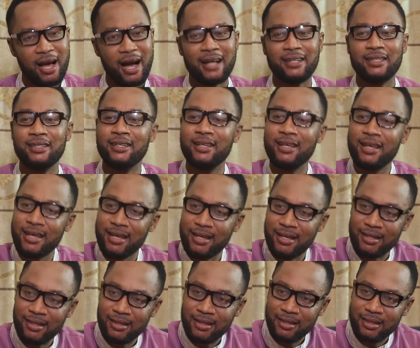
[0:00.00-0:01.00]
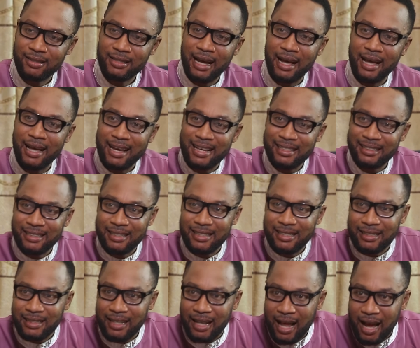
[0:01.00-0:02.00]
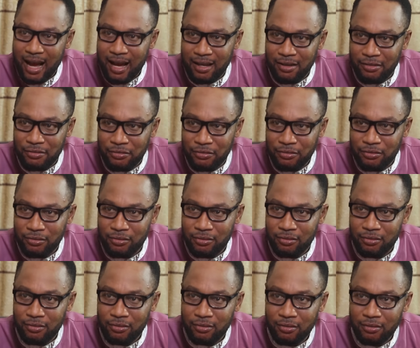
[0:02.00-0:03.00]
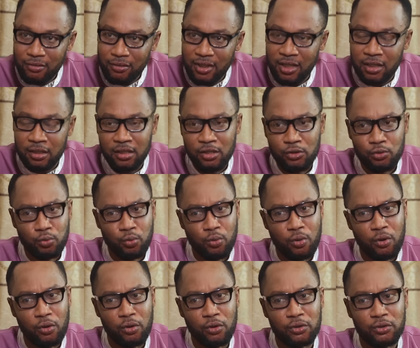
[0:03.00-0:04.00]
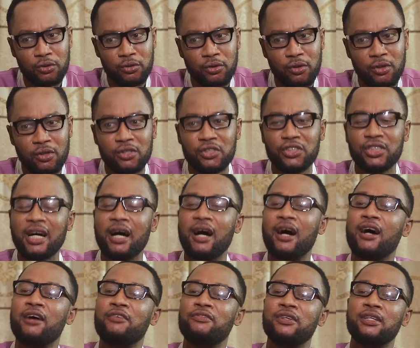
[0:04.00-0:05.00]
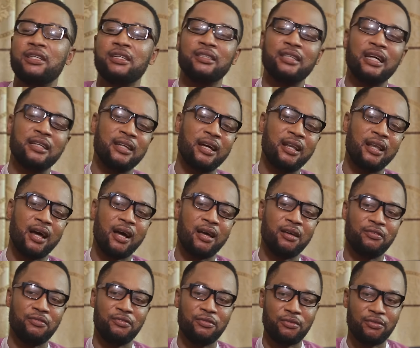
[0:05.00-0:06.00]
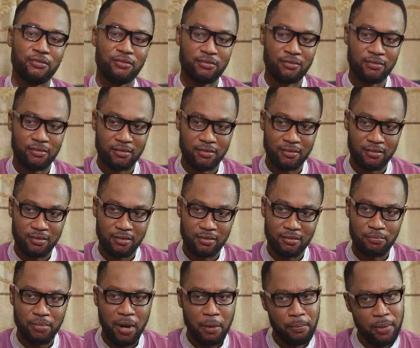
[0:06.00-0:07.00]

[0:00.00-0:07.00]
And he that hates his life in this world shall have eternal life. Hmm.